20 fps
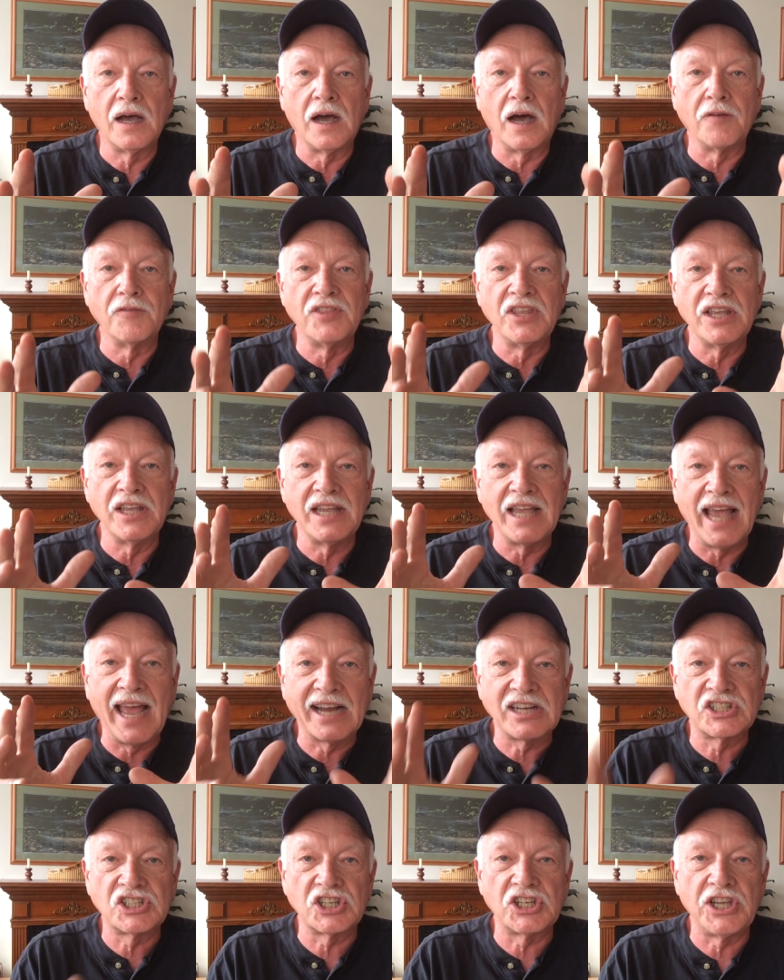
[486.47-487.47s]
of the
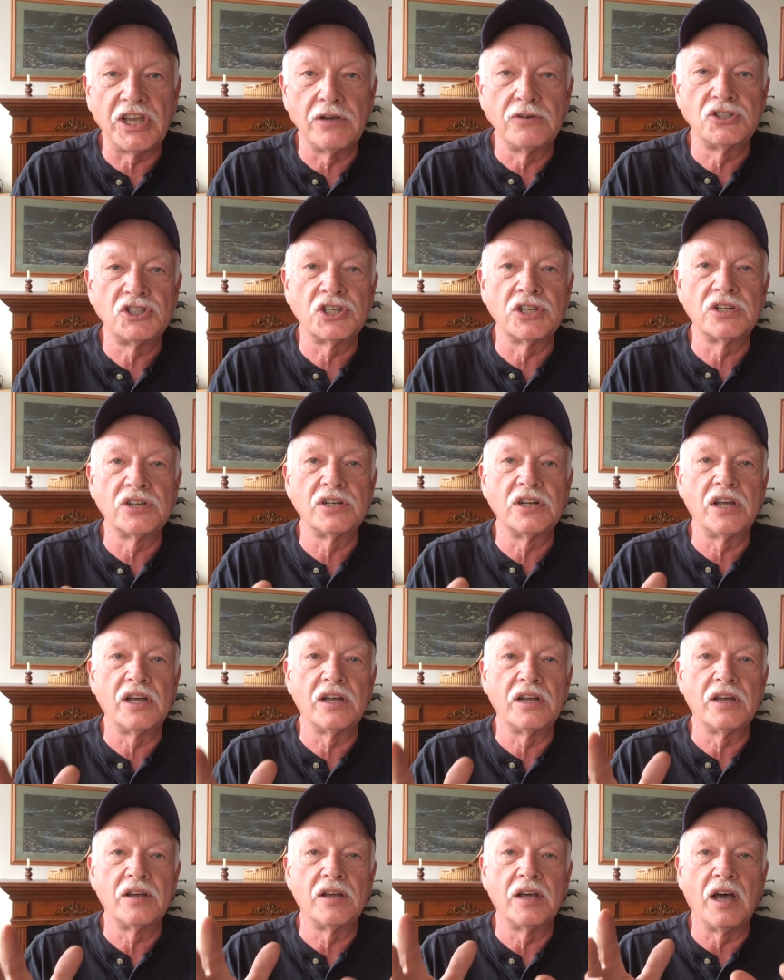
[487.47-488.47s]
execution
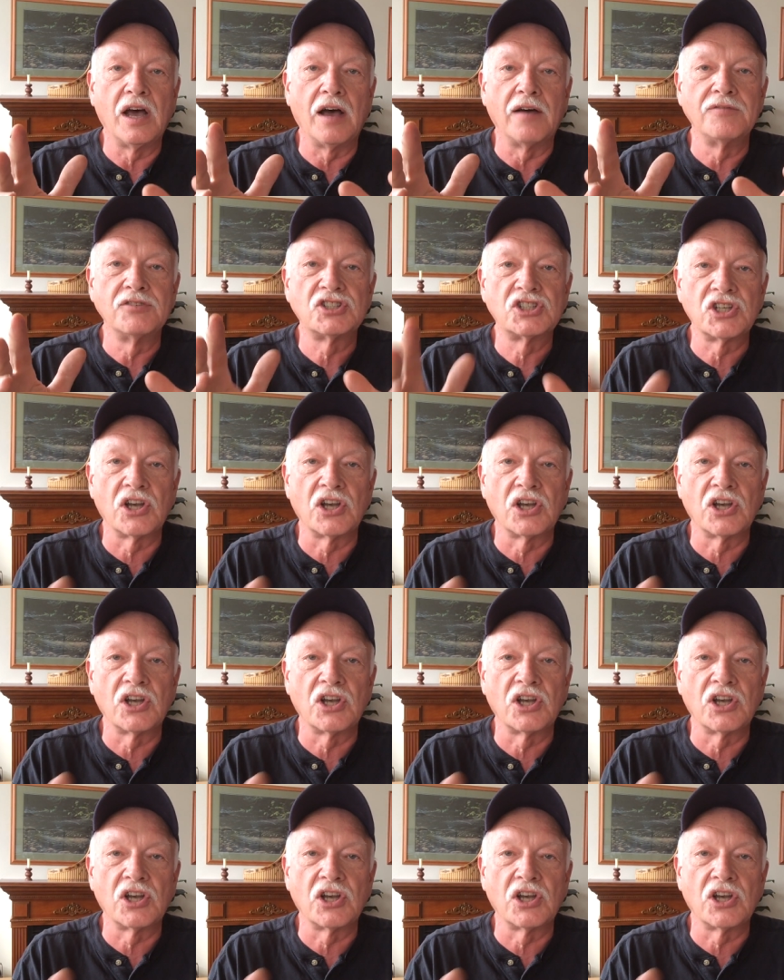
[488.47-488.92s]
of